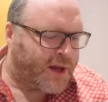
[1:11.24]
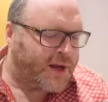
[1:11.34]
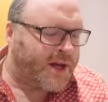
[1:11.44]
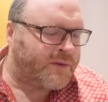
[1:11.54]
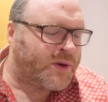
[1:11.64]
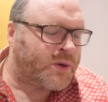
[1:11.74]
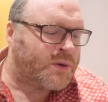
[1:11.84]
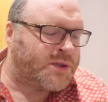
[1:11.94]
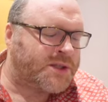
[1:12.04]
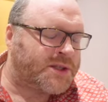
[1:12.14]
Now, of
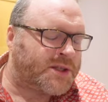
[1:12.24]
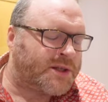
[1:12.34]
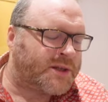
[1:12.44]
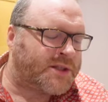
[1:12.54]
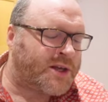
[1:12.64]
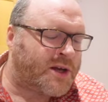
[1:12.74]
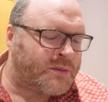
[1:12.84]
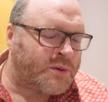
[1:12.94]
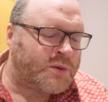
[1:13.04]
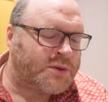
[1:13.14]
course,
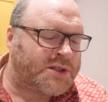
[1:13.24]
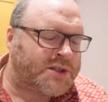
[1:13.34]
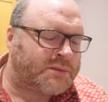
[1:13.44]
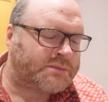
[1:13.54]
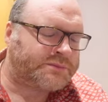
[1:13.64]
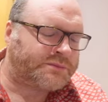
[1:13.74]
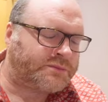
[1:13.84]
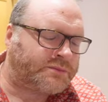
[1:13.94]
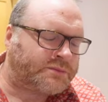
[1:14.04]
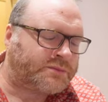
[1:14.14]
Star Wars
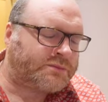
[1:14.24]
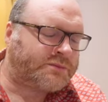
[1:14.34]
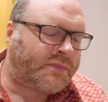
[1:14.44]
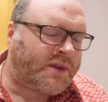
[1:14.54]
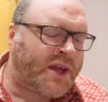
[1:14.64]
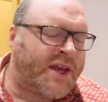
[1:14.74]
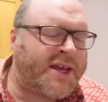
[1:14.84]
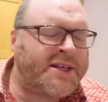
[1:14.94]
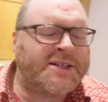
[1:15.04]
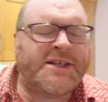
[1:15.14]

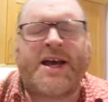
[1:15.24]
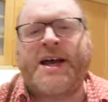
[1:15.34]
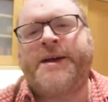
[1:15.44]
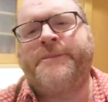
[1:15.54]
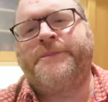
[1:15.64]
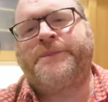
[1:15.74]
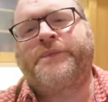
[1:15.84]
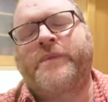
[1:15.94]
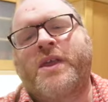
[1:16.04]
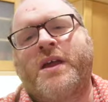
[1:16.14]
is a
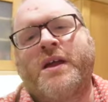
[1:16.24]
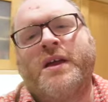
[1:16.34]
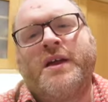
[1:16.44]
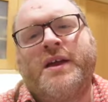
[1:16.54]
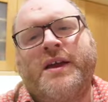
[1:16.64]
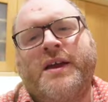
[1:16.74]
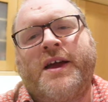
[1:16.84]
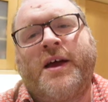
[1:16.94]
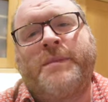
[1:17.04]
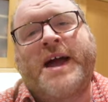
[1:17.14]

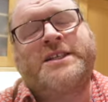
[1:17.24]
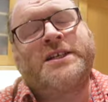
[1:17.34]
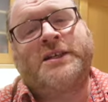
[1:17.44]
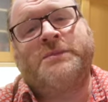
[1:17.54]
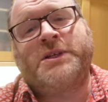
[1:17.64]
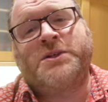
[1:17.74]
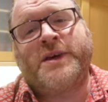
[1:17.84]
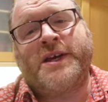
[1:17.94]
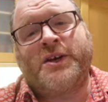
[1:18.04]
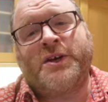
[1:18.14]
battle
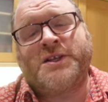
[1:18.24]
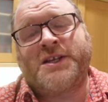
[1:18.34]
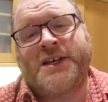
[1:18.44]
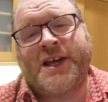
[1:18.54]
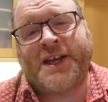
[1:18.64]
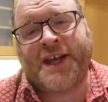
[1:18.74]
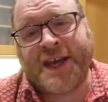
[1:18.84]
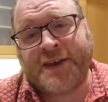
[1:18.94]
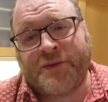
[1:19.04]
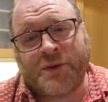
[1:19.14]
between good and
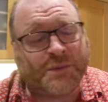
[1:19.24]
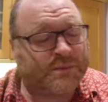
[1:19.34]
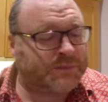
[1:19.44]
evil.